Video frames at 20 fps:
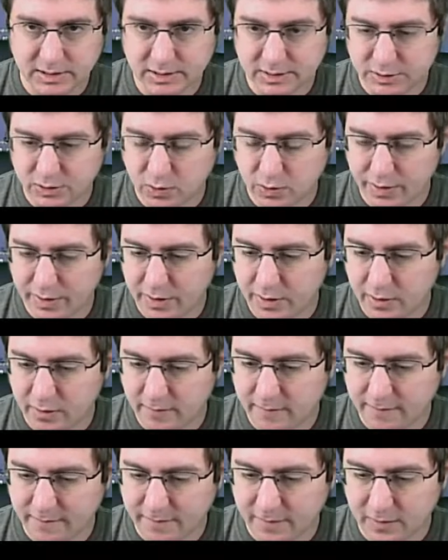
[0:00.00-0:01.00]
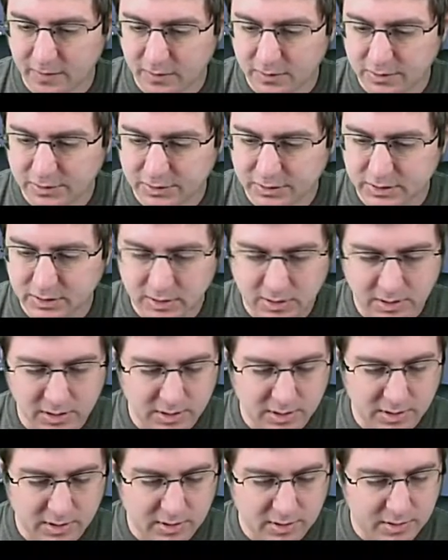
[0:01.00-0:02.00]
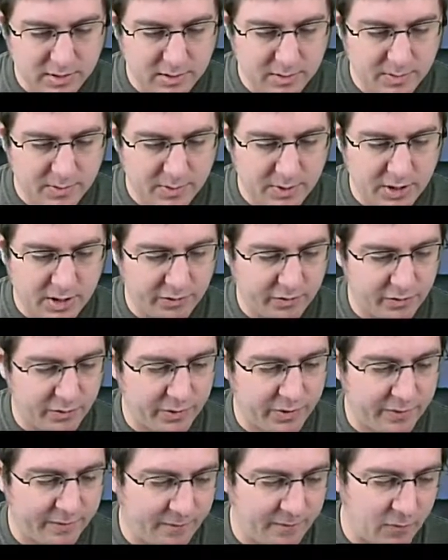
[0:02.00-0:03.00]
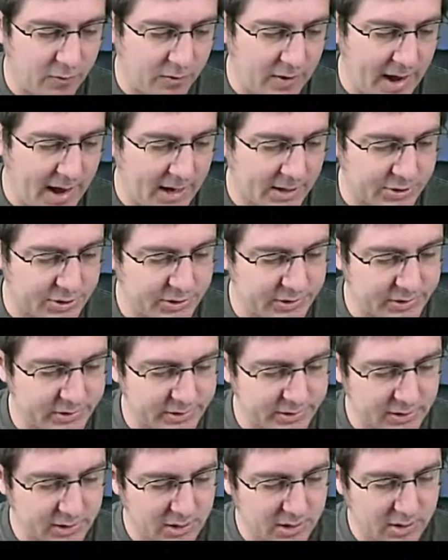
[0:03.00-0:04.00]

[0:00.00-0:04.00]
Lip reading: is going to go first, because with the 4 actions,